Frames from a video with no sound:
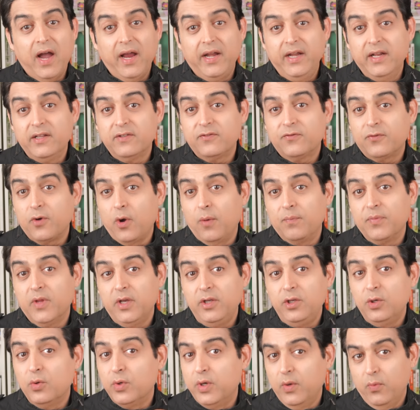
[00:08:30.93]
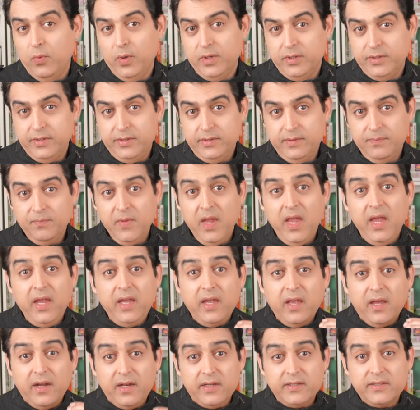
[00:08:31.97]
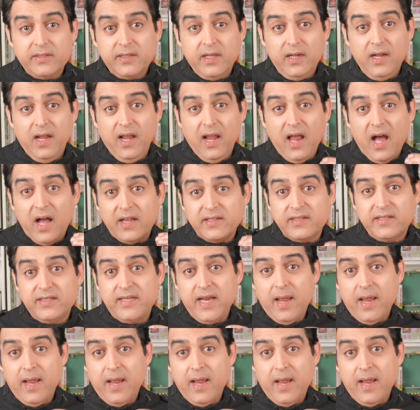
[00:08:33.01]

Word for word: guidance from the universe. Here is the last